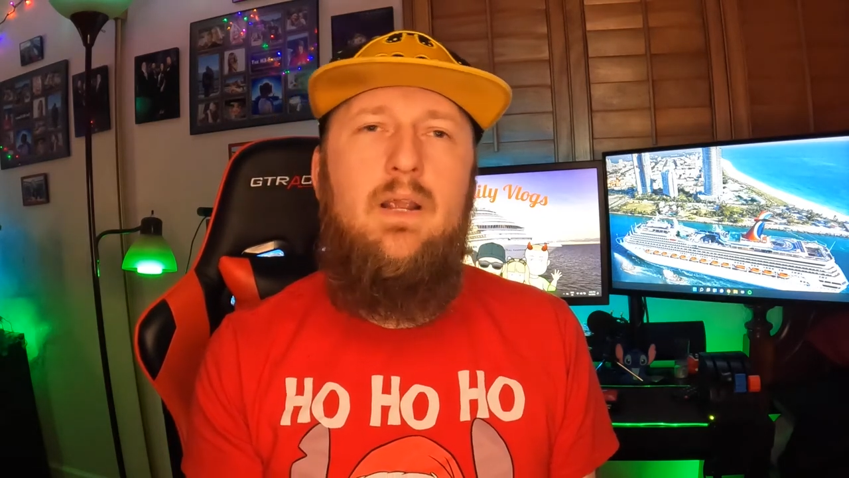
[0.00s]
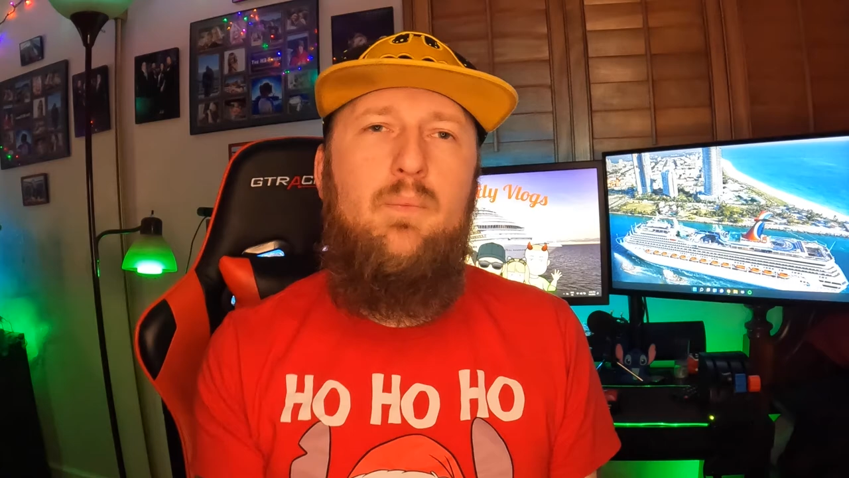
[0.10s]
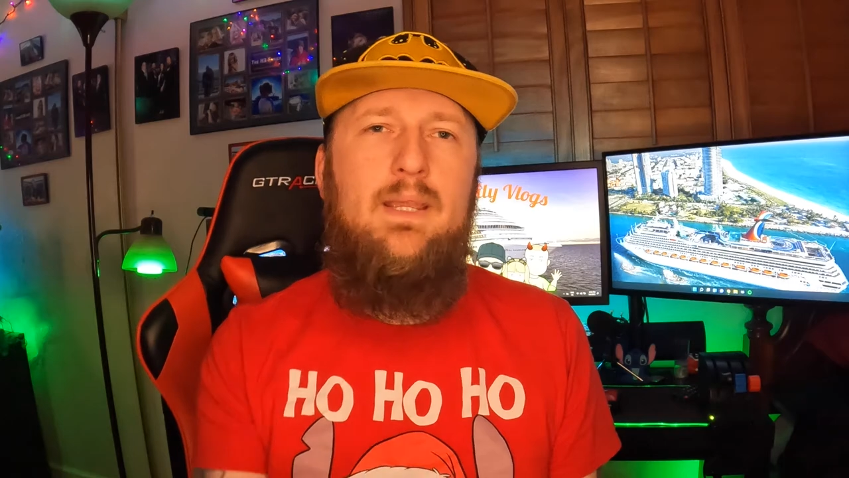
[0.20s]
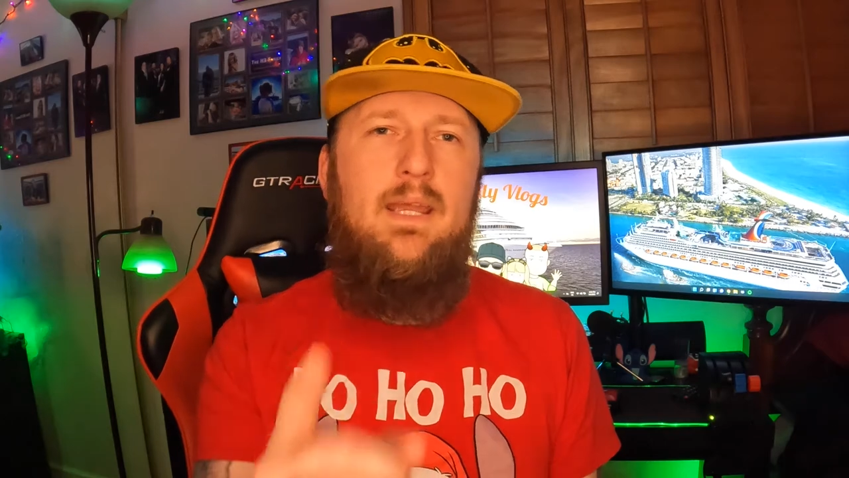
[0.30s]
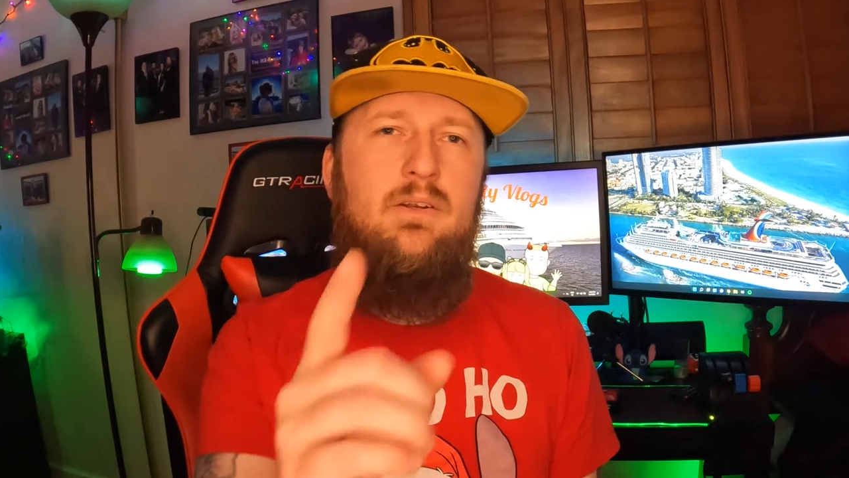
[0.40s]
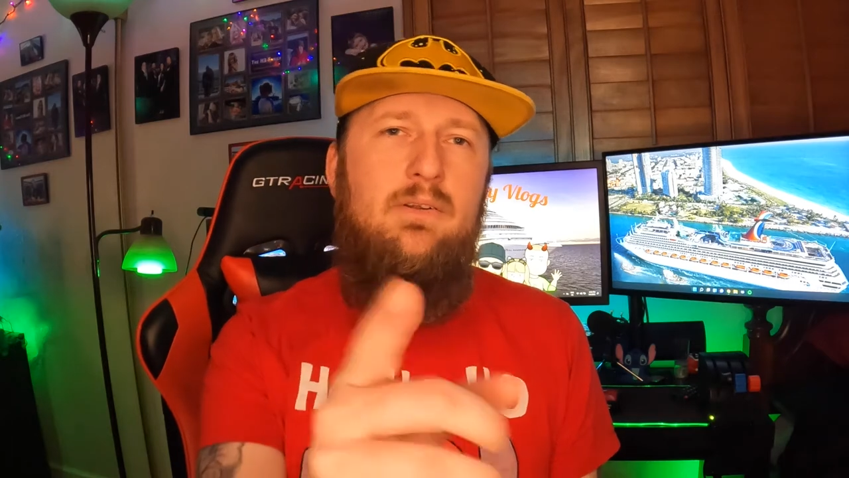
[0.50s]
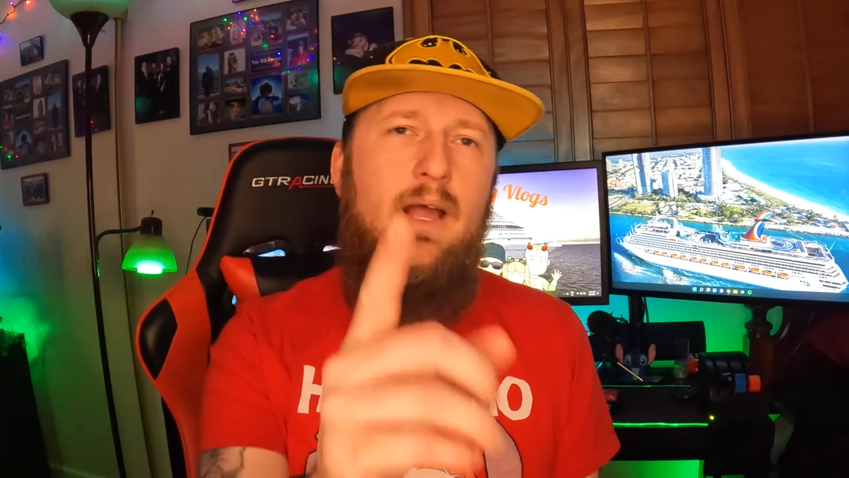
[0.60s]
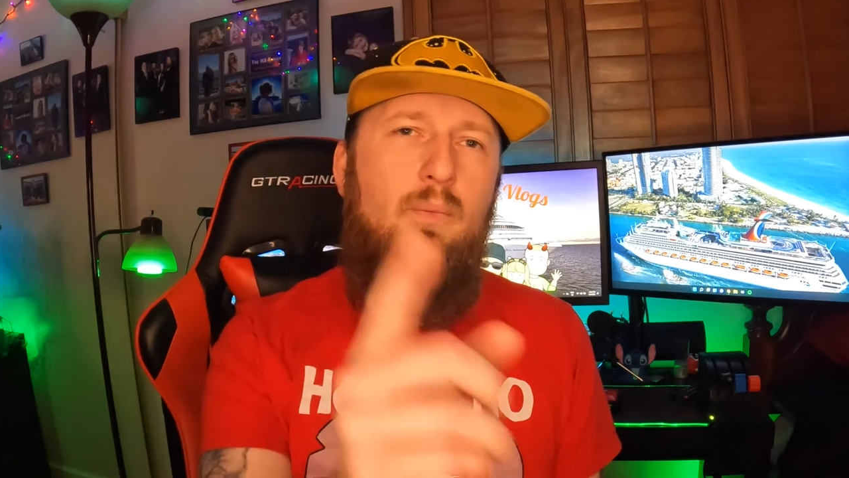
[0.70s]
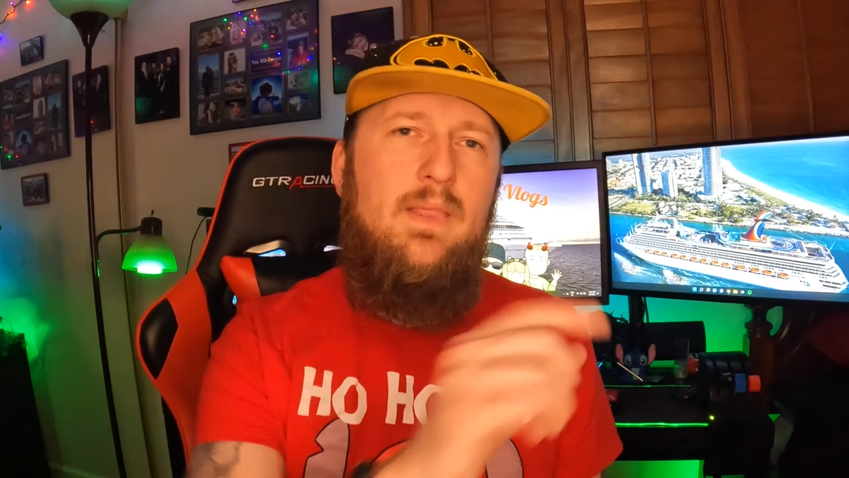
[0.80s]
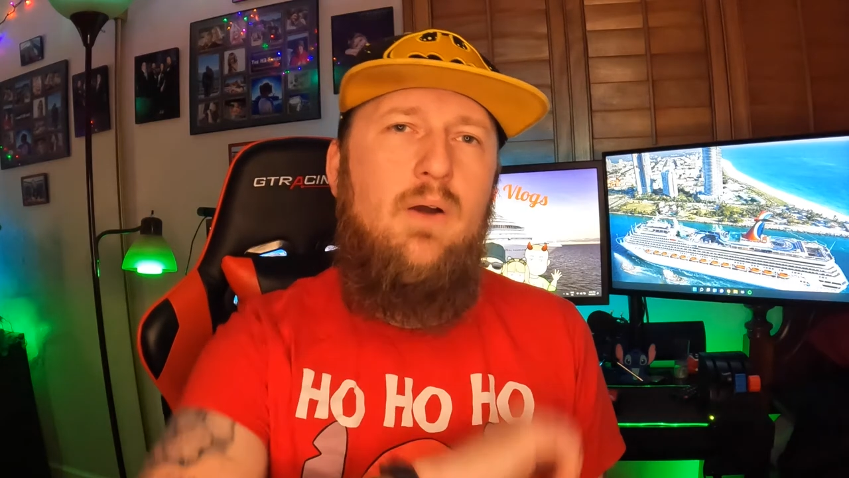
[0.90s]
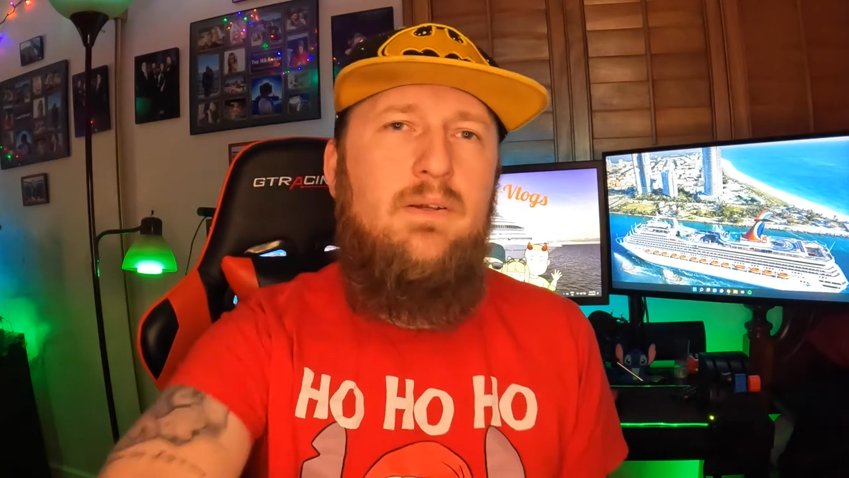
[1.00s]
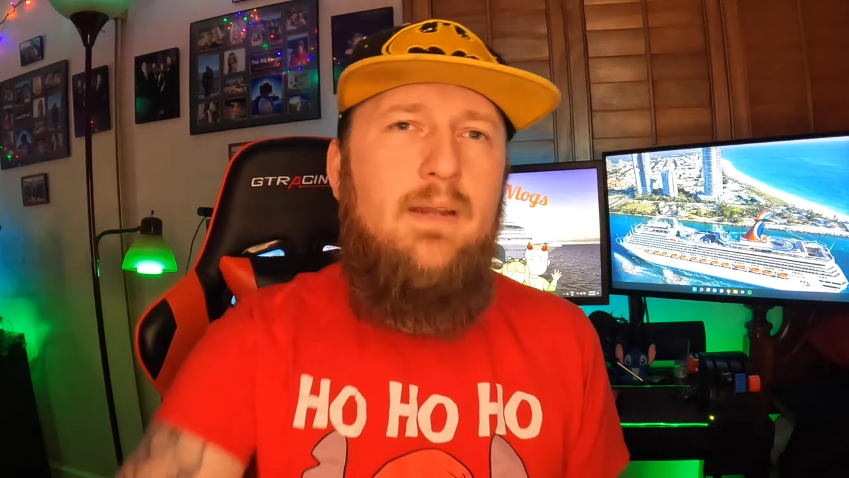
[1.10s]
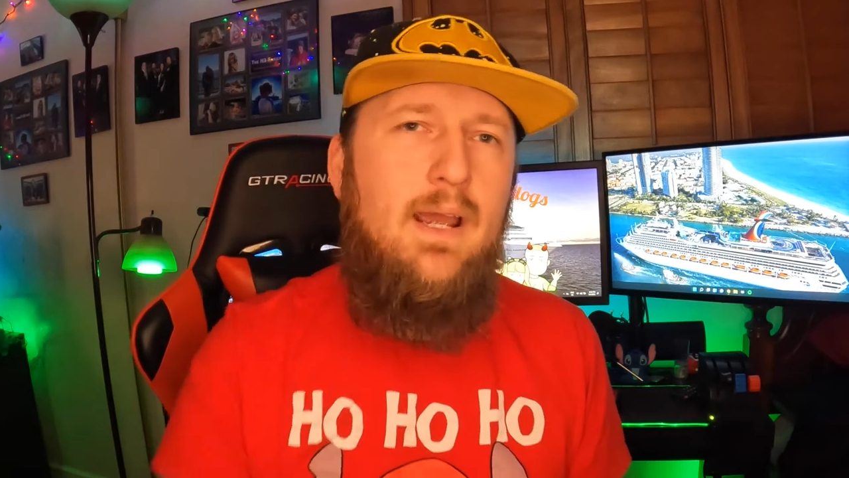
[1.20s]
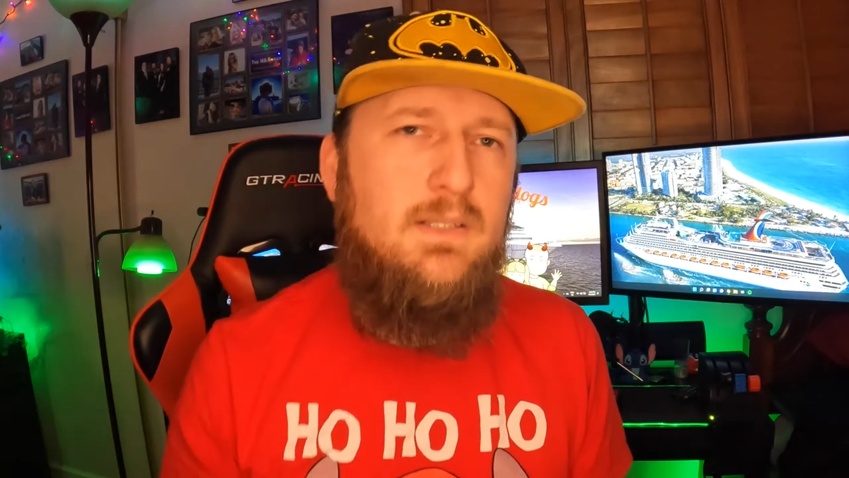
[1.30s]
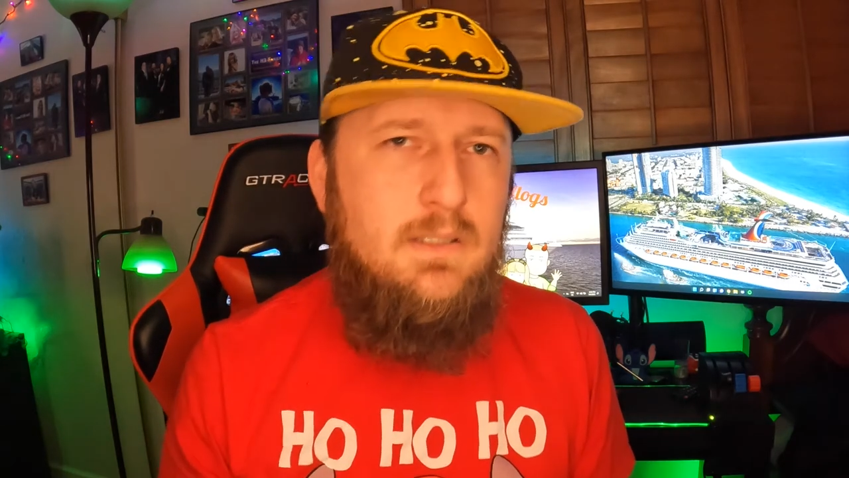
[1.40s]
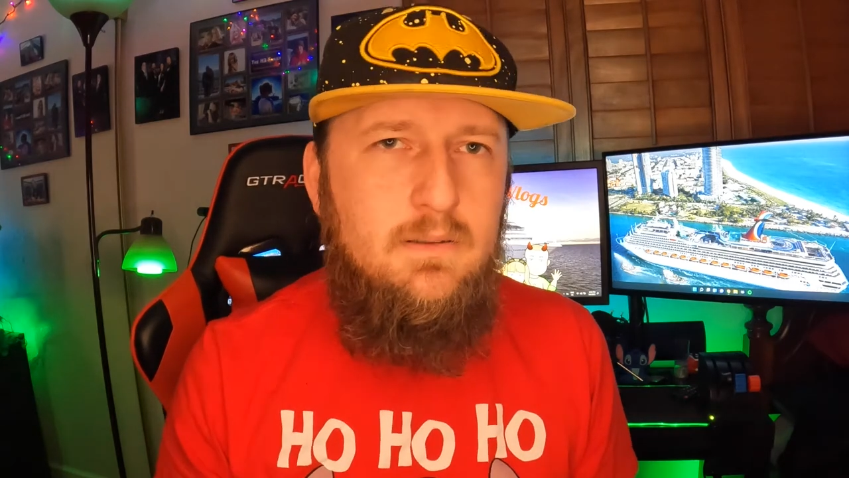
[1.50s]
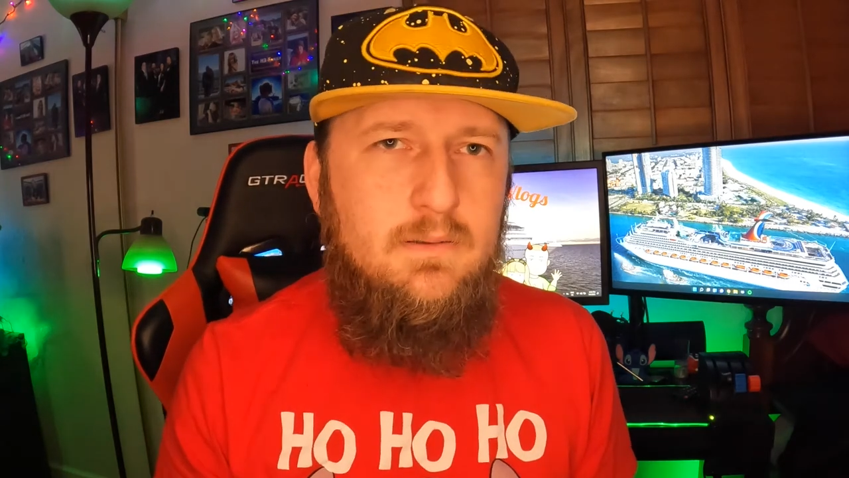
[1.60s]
and we can't do that without you guys.